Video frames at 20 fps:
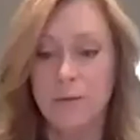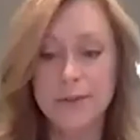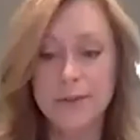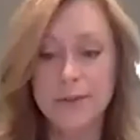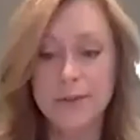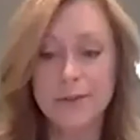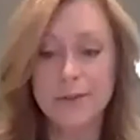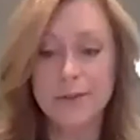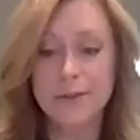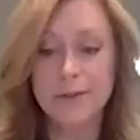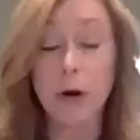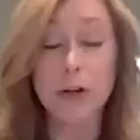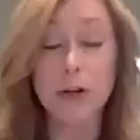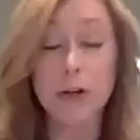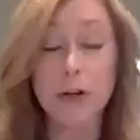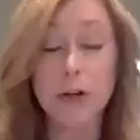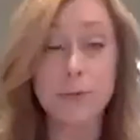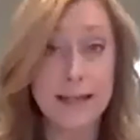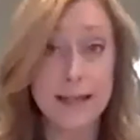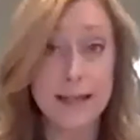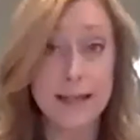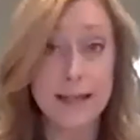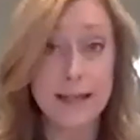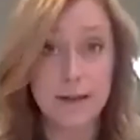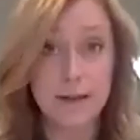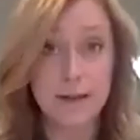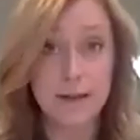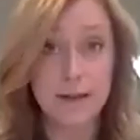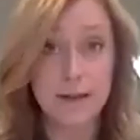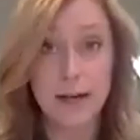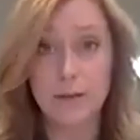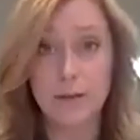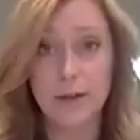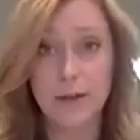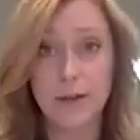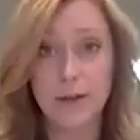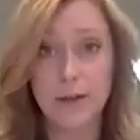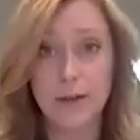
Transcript: sparked by need, right? I mean,